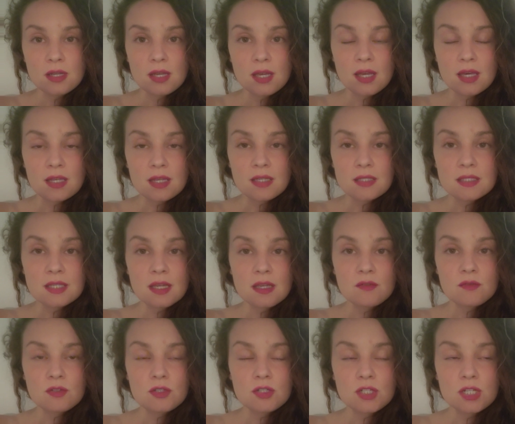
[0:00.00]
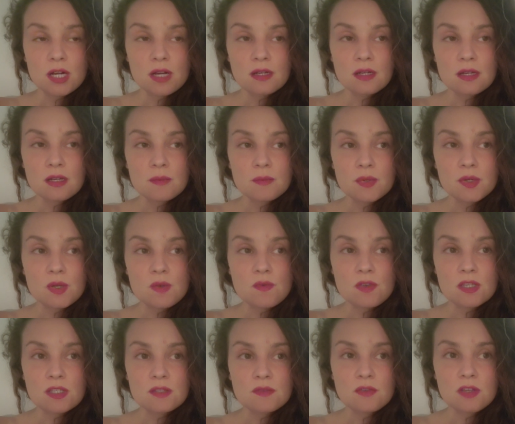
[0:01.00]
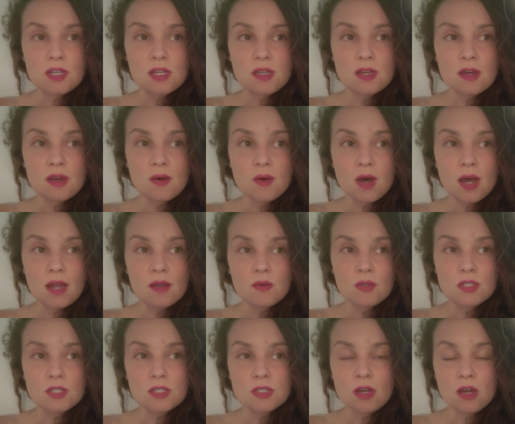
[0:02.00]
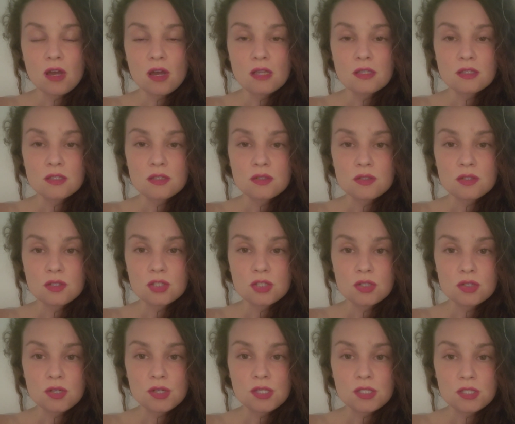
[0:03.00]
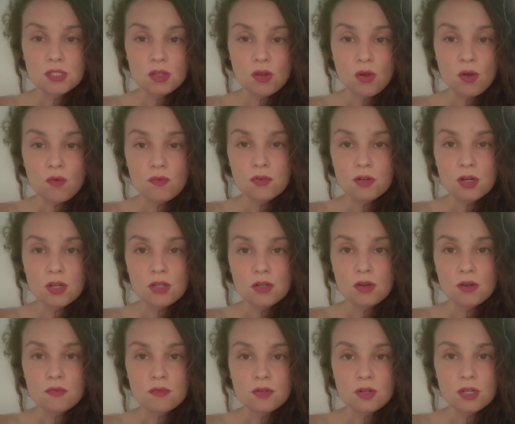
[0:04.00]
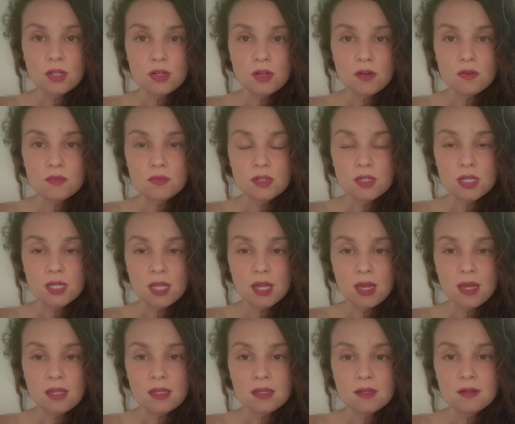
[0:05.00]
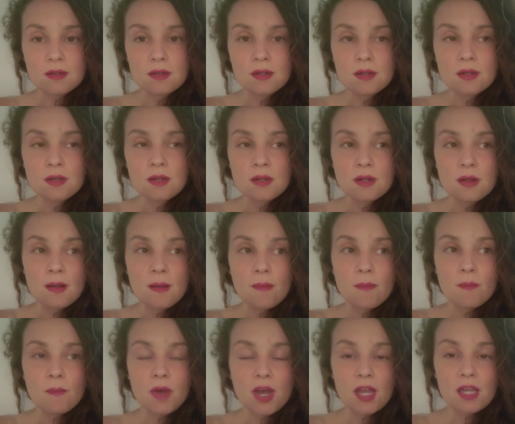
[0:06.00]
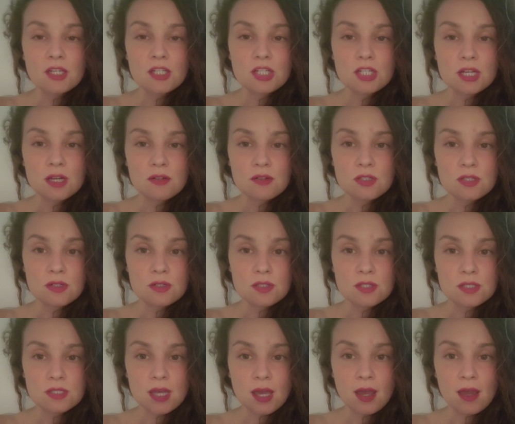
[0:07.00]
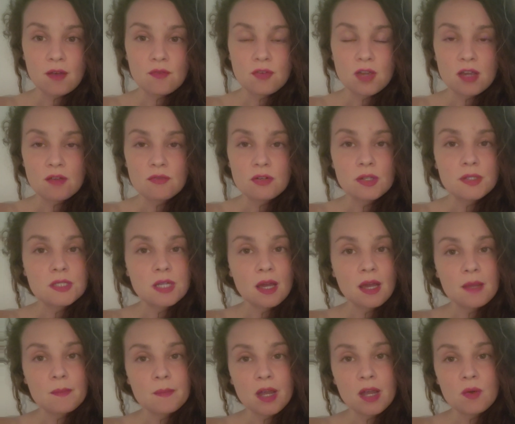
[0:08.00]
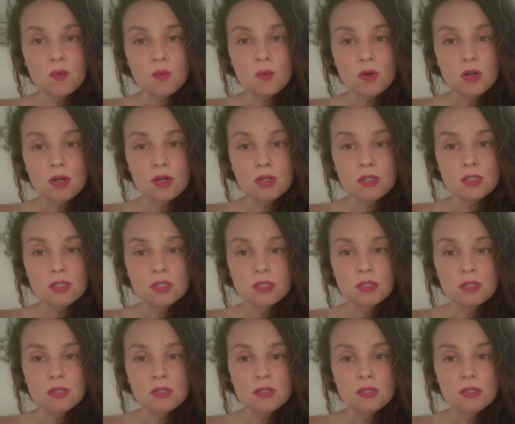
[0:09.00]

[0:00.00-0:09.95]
And as I shared in a previous video, I was tossed to the streets over and over and over again by shelter staff every time I worked